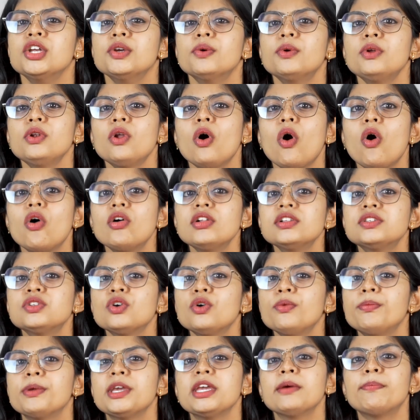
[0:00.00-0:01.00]
you will
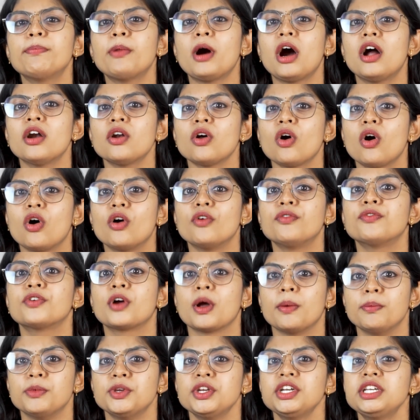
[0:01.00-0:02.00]
also be part of
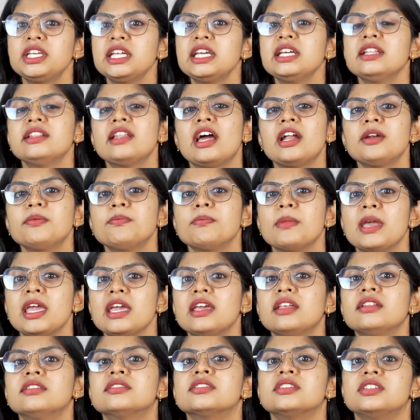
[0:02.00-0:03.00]
community that
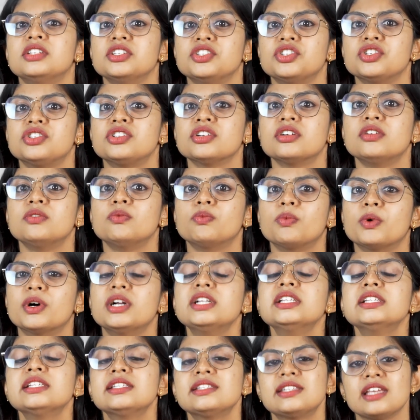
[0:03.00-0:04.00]
makes digital
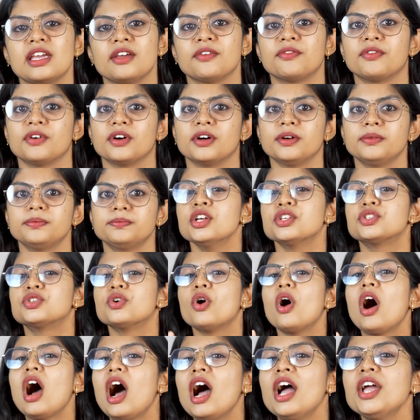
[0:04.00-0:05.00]
world safer.
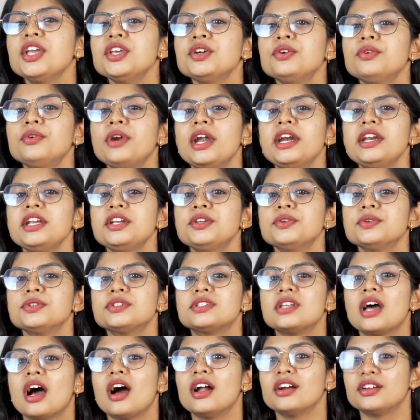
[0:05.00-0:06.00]
So are you ready to
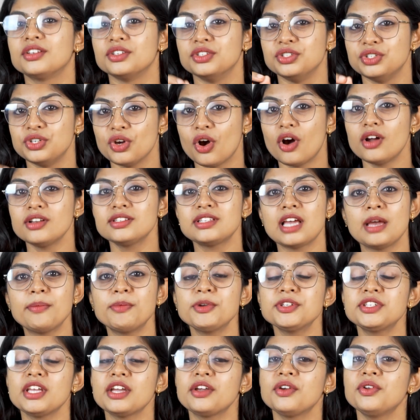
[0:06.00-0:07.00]
start your
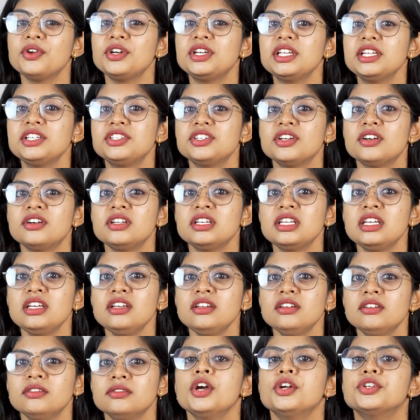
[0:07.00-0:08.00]
cybersecurity
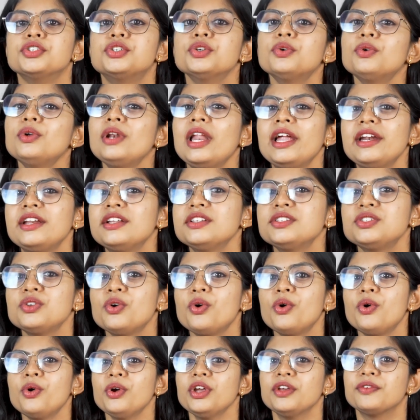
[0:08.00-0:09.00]
journey? Do let us
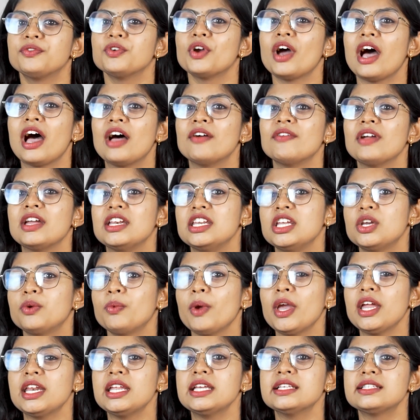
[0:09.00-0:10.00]
know if you have any
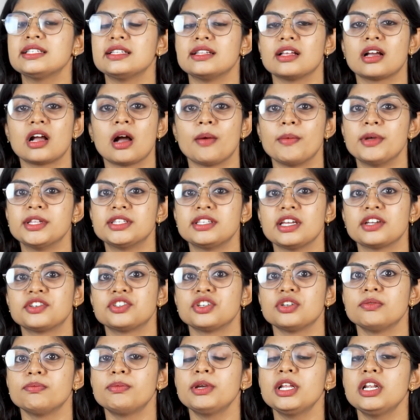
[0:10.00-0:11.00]
queries in the comment
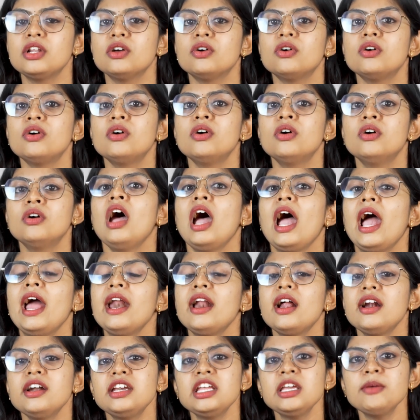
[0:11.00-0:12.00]
section below and
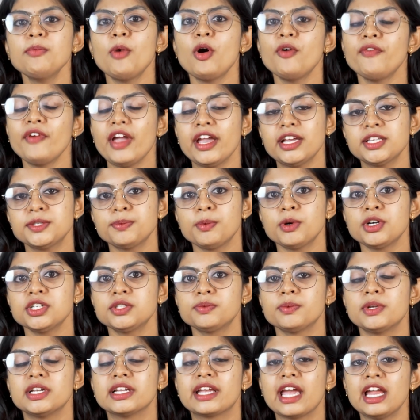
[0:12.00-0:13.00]
our team of experts
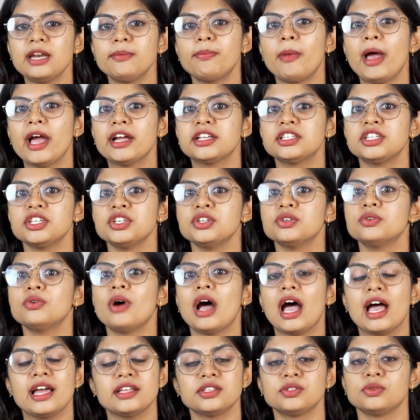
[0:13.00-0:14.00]
will get back to you
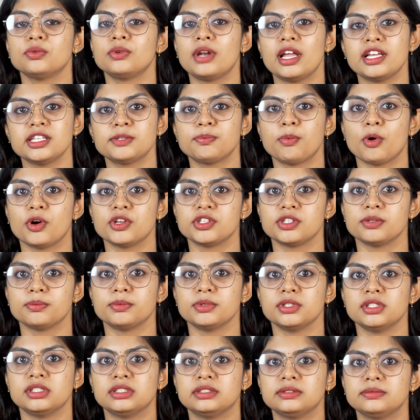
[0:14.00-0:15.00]
as soon as
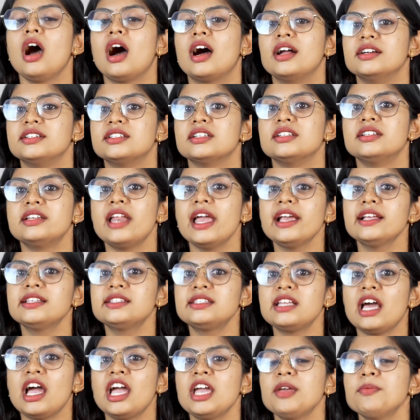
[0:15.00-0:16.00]
possible. Until next
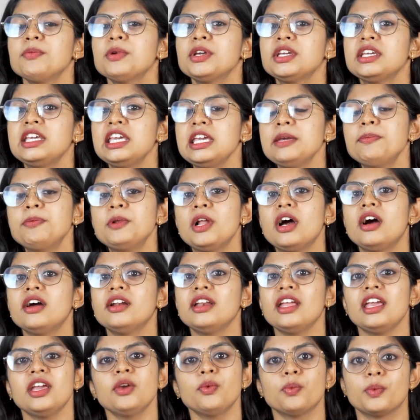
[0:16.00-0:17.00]
time, keep
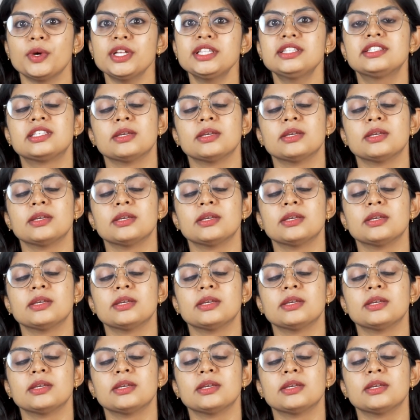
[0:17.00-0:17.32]
learning with